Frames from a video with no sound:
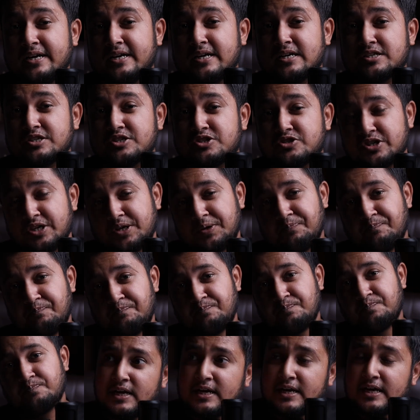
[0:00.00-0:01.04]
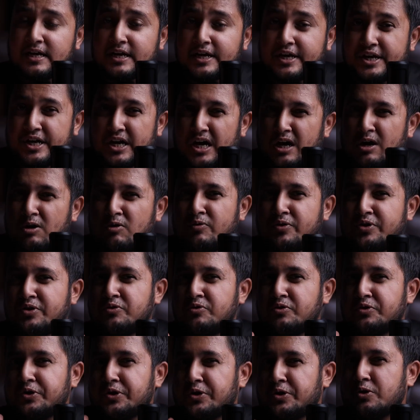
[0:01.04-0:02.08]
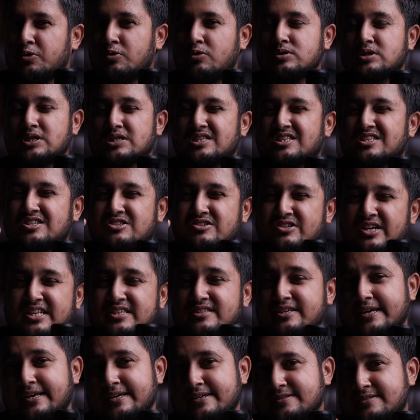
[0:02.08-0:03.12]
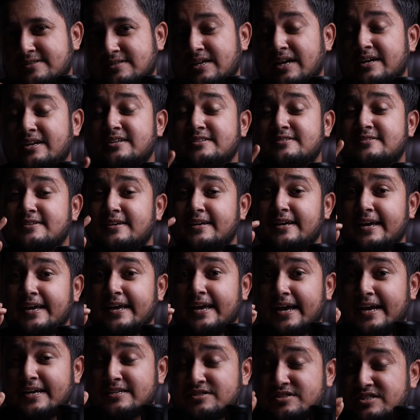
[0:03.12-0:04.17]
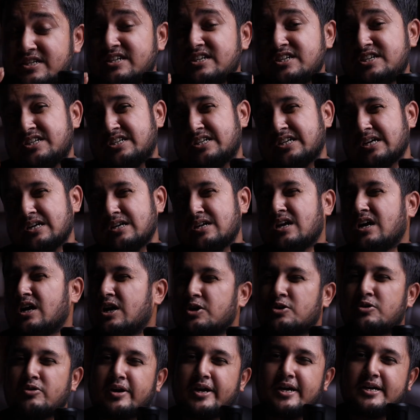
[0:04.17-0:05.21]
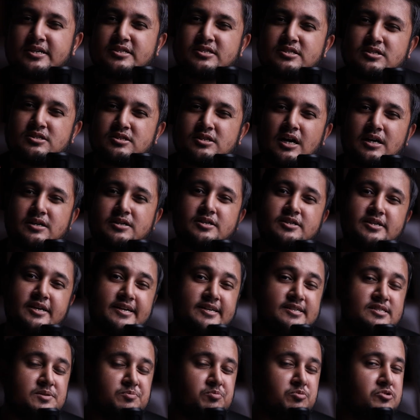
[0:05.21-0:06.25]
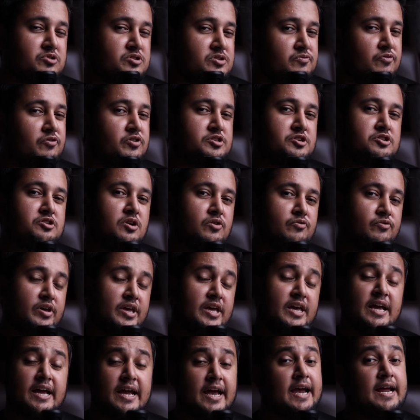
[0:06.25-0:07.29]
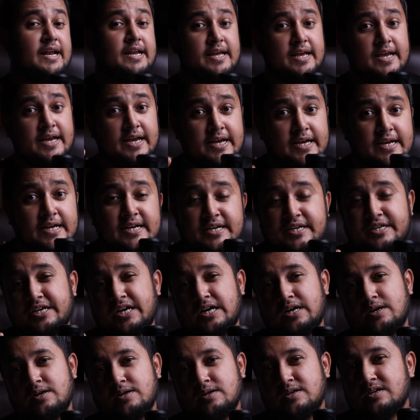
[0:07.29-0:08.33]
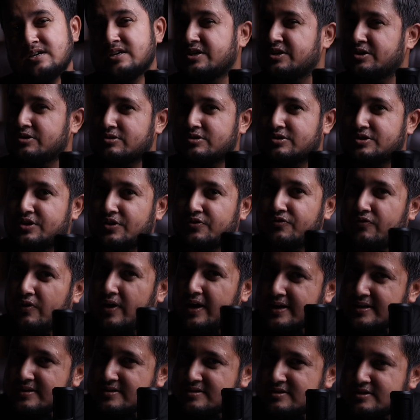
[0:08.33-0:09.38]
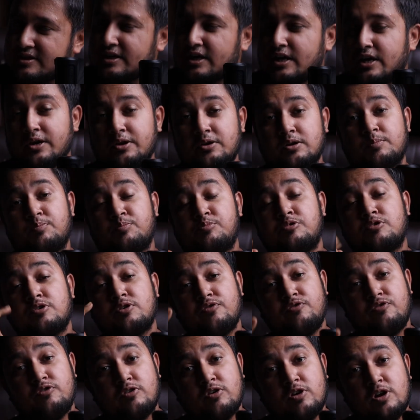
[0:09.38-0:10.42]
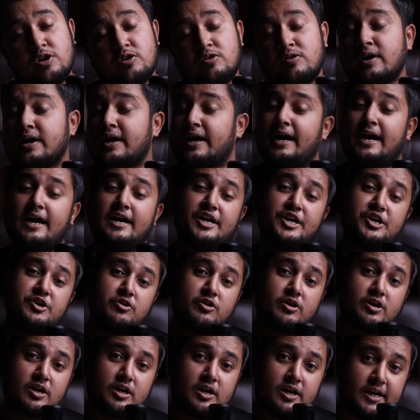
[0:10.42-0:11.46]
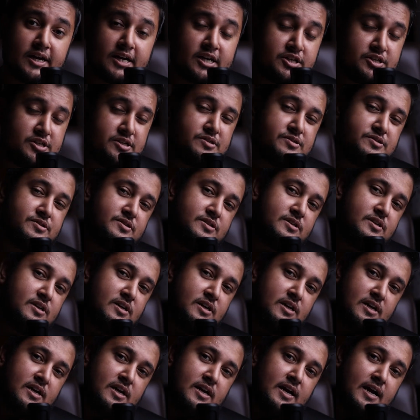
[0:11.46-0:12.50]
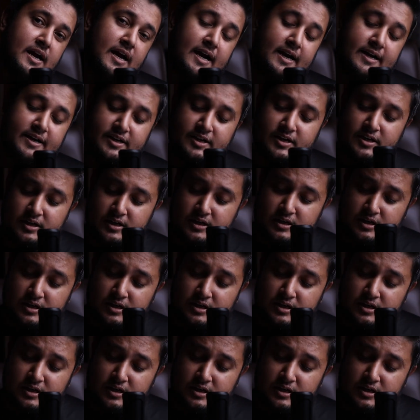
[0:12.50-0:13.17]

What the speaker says: industry. Now you know the three things that is essential to get started in sports photography in India: your device, your portfolio, and your connections. And